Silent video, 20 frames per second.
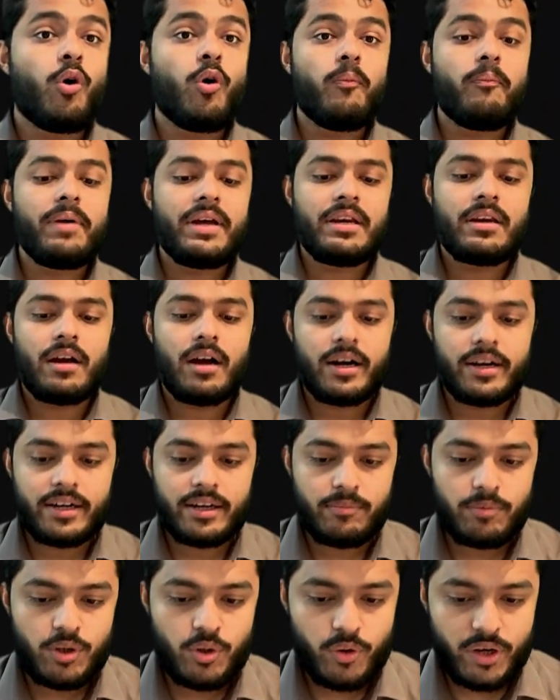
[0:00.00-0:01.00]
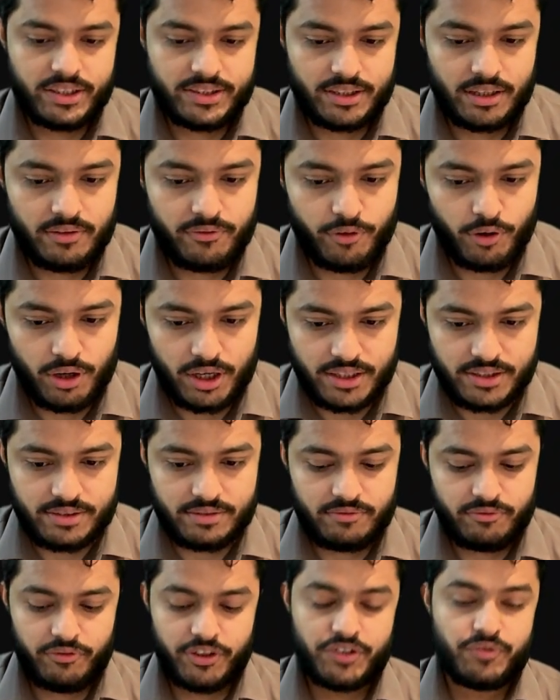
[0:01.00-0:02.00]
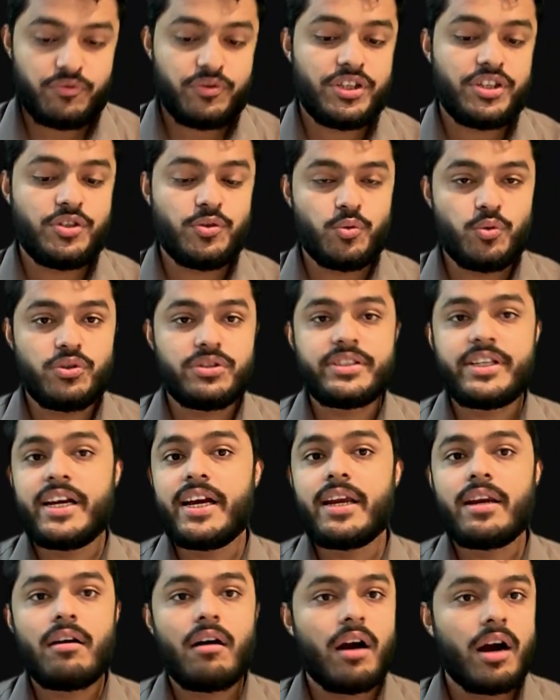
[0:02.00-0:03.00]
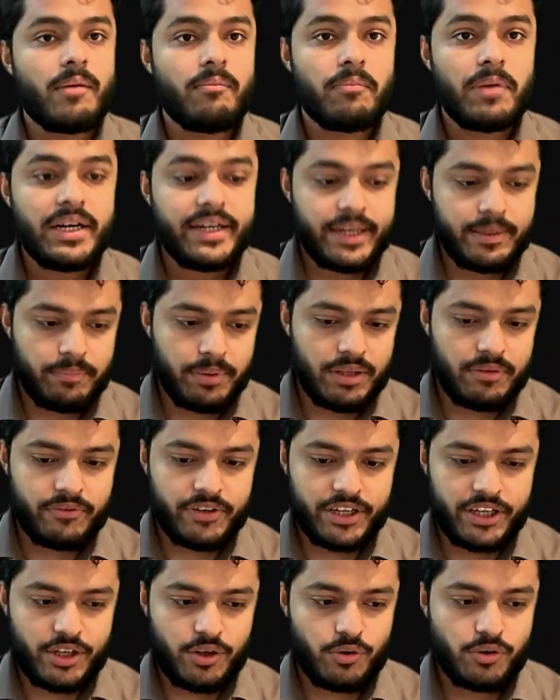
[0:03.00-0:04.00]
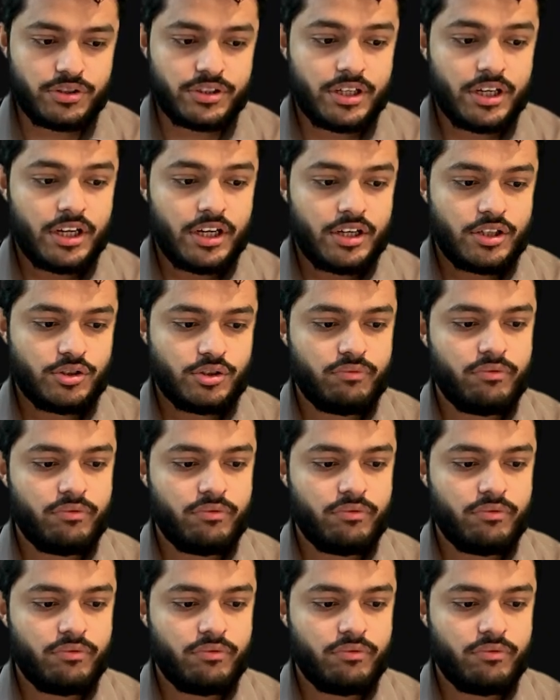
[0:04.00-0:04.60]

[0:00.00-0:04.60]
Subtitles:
open a WSL for us, which we used in our multiple videos. So